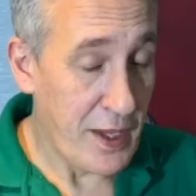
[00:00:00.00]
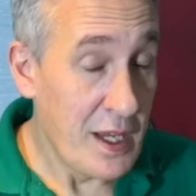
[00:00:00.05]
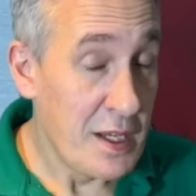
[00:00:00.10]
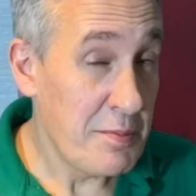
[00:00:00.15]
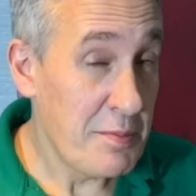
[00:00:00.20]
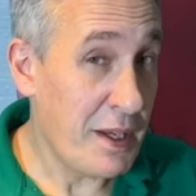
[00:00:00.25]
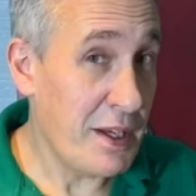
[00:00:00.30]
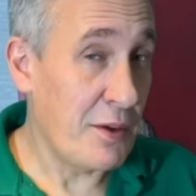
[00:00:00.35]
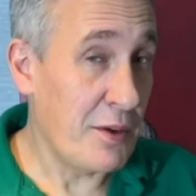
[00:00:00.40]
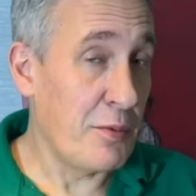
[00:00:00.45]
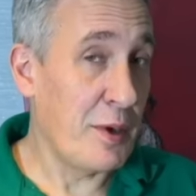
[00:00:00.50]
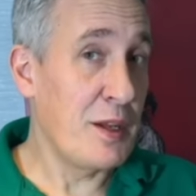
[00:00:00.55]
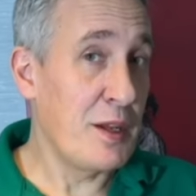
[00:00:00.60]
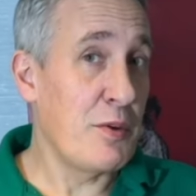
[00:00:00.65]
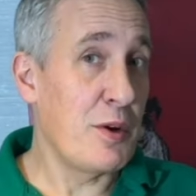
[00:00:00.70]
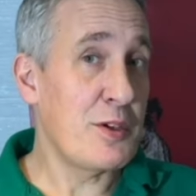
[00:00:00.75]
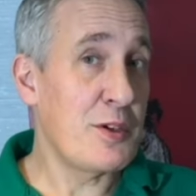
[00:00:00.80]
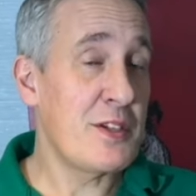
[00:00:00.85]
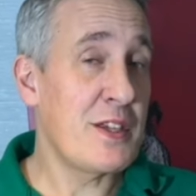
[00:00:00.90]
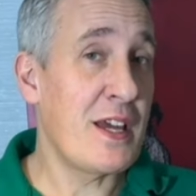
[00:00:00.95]
Depending on when you
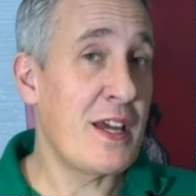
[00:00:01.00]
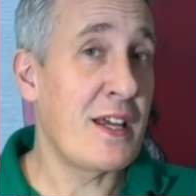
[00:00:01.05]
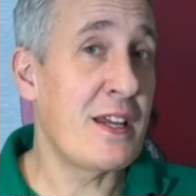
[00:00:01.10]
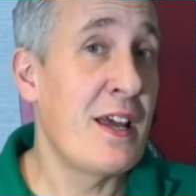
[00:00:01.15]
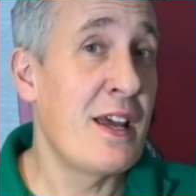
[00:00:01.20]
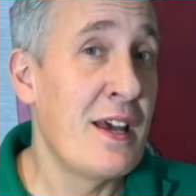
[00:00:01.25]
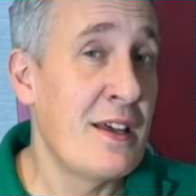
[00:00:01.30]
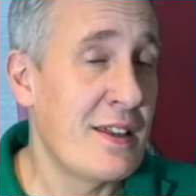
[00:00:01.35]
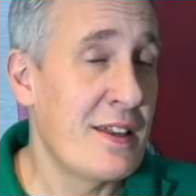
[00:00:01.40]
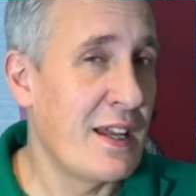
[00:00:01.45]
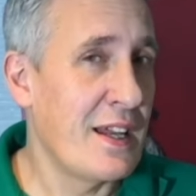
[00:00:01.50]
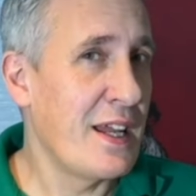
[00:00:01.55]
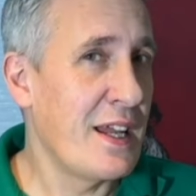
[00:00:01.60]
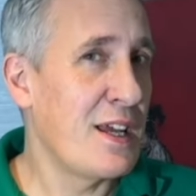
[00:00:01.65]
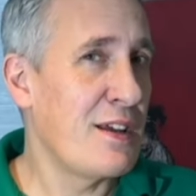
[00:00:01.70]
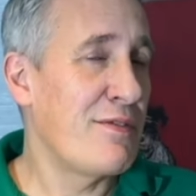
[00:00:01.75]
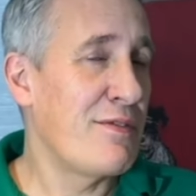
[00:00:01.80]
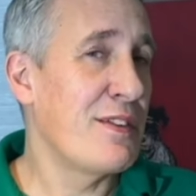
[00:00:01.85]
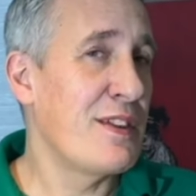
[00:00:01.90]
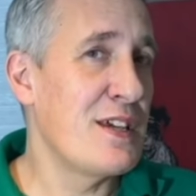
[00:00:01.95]
watch that, the
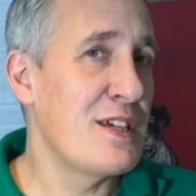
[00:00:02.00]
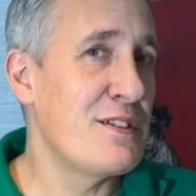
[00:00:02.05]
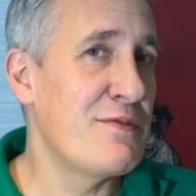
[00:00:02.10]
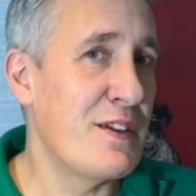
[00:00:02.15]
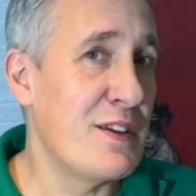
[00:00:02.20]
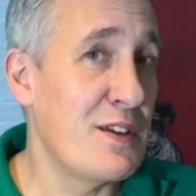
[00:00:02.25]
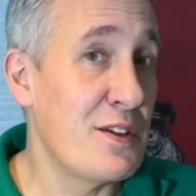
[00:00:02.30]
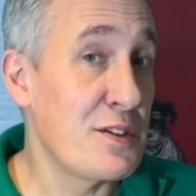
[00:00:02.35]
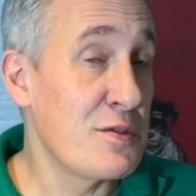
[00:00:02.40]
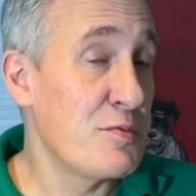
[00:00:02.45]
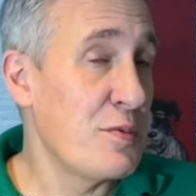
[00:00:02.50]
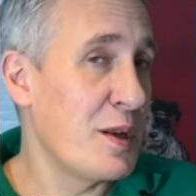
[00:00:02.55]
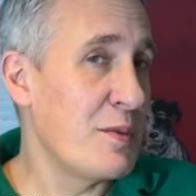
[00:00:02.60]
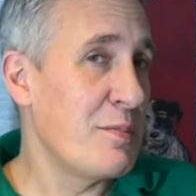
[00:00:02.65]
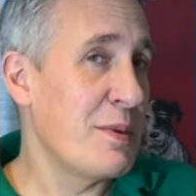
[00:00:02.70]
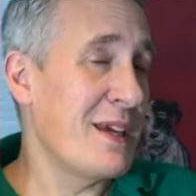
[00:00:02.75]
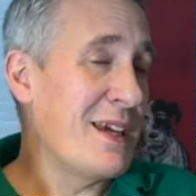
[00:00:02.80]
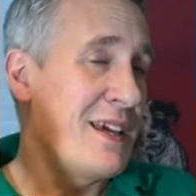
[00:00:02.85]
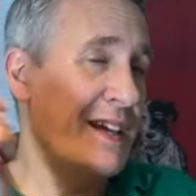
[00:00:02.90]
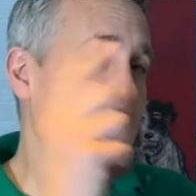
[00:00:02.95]
link for these videos will
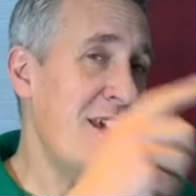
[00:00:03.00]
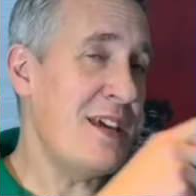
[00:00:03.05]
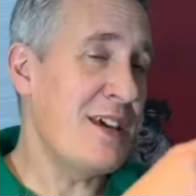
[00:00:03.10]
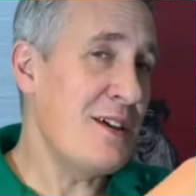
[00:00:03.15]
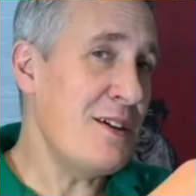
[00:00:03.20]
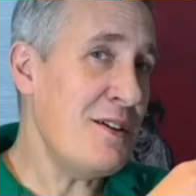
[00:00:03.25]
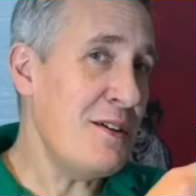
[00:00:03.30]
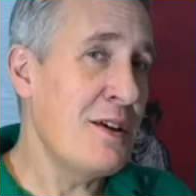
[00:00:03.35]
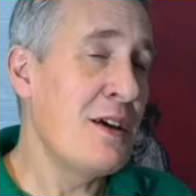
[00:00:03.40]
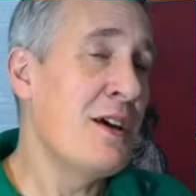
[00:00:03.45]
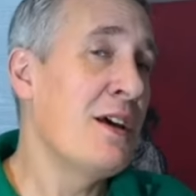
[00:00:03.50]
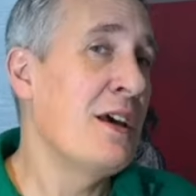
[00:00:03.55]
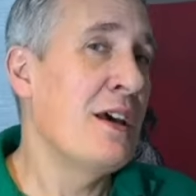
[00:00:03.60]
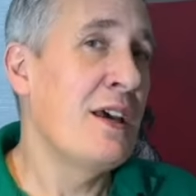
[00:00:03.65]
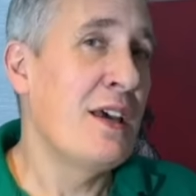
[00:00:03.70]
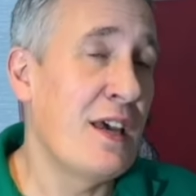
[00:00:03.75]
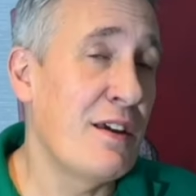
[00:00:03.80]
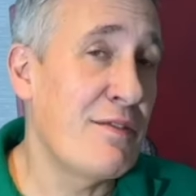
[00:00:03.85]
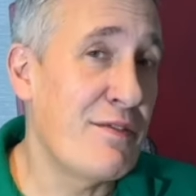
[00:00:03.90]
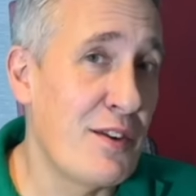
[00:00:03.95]
be here.
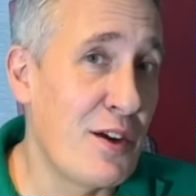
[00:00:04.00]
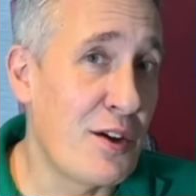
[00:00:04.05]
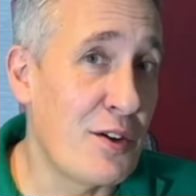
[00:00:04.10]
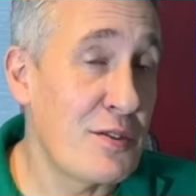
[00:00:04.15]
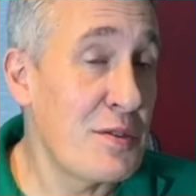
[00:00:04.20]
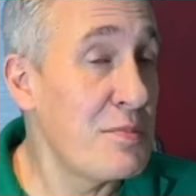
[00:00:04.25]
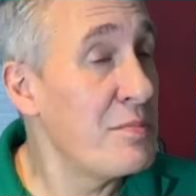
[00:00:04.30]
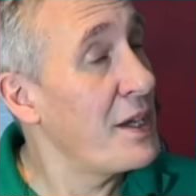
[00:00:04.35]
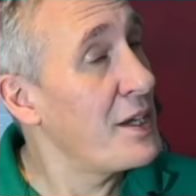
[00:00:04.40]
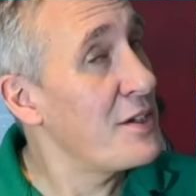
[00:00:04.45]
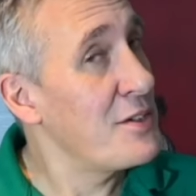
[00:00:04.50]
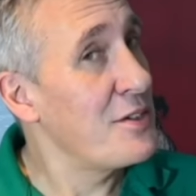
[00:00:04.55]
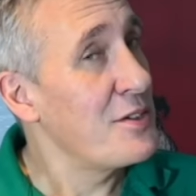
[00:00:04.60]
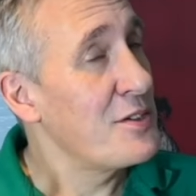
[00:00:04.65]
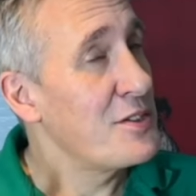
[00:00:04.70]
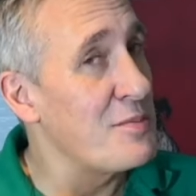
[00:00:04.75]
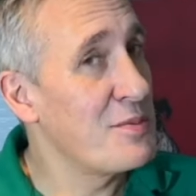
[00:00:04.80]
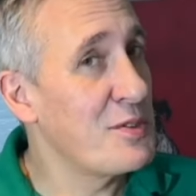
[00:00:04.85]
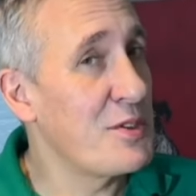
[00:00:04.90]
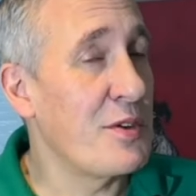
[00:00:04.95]
If not, make sure you
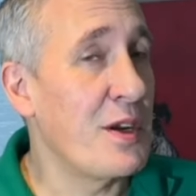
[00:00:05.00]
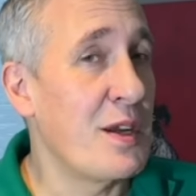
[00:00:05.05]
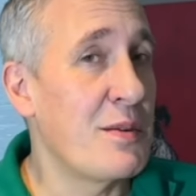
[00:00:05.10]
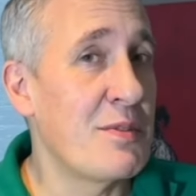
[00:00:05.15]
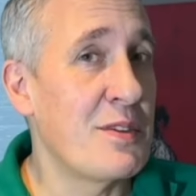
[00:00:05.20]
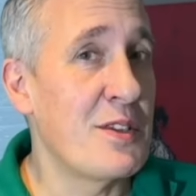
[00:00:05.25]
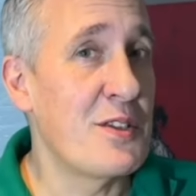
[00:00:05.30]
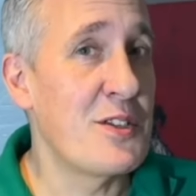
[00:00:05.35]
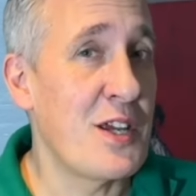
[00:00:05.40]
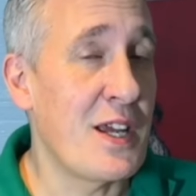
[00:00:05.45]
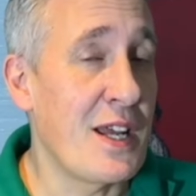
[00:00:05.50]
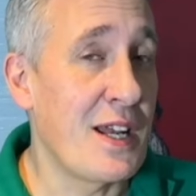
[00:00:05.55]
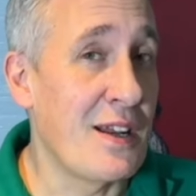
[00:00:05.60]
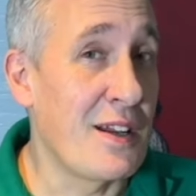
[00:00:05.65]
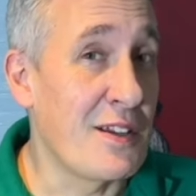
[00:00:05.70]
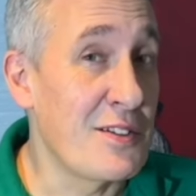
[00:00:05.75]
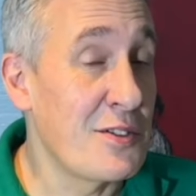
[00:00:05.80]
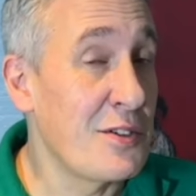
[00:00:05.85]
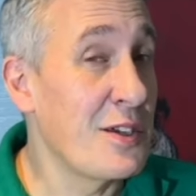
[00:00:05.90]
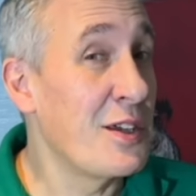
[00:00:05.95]
subscribe to the channel
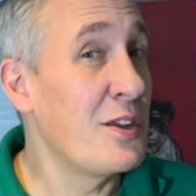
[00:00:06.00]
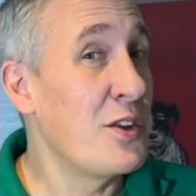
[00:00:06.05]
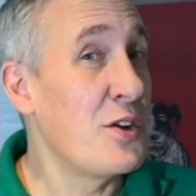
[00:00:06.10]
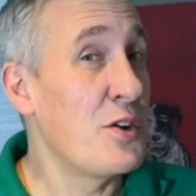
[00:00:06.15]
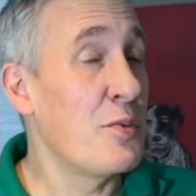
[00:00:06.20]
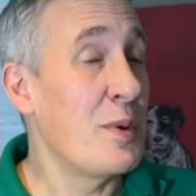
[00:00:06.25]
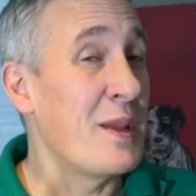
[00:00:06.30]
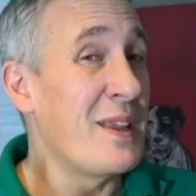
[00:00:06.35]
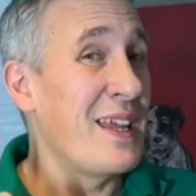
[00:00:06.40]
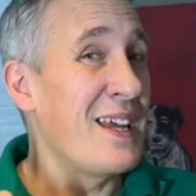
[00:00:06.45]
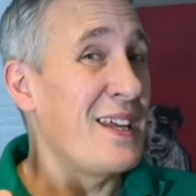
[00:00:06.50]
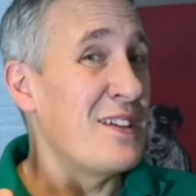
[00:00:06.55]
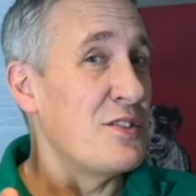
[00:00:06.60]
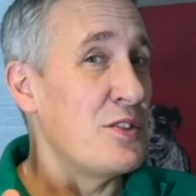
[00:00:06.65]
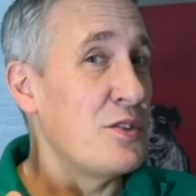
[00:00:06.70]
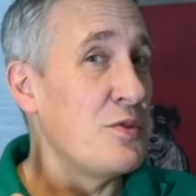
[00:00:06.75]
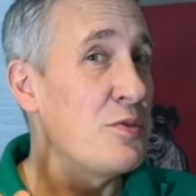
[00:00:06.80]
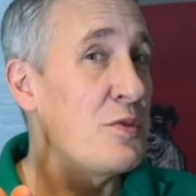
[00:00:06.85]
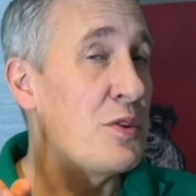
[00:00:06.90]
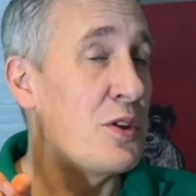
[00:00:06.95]
so you know when they
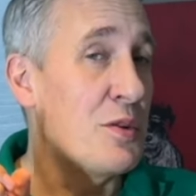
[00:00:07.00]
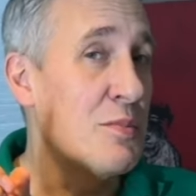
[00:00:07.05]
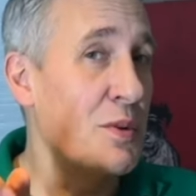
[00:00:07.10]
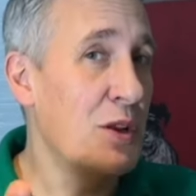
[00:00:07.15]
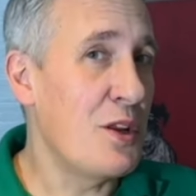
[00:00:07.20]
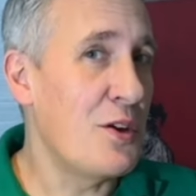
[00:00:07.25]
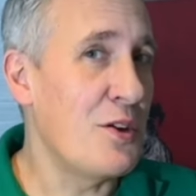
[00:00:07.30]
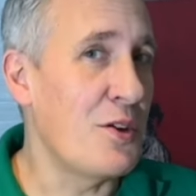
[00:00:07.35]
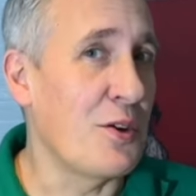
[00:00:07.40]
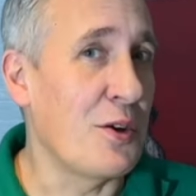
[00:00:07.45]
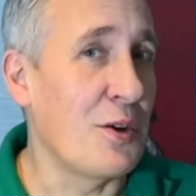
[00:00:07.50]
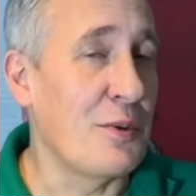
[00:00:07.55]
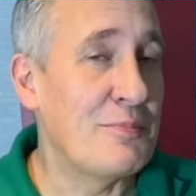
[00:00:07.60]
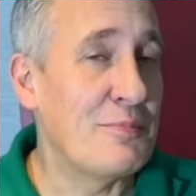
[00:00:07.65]
do come along.